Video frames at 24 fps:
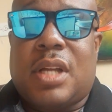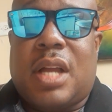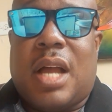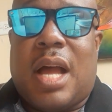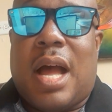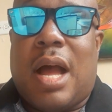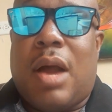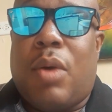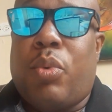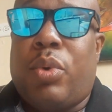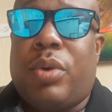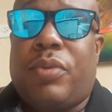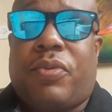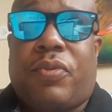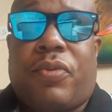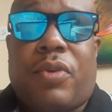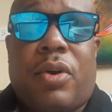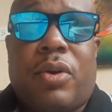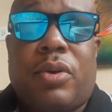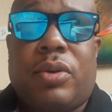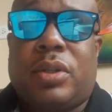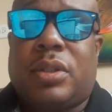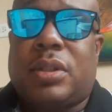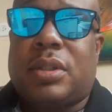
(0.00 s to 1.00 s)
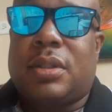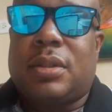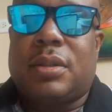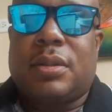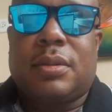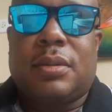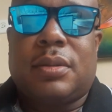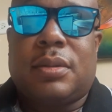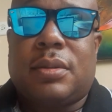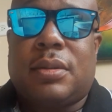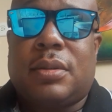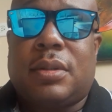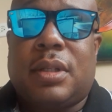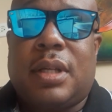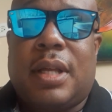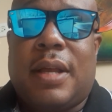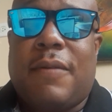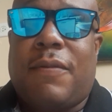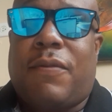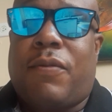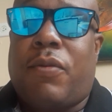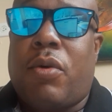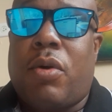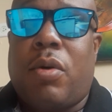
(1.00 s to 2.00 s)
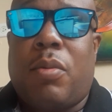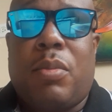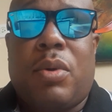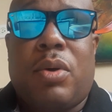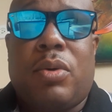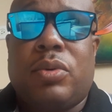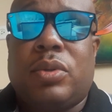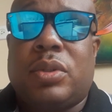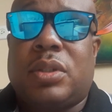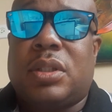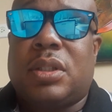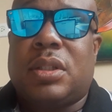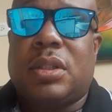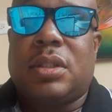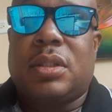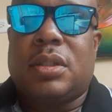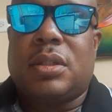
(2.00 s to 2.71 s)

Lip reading: I would first and foremost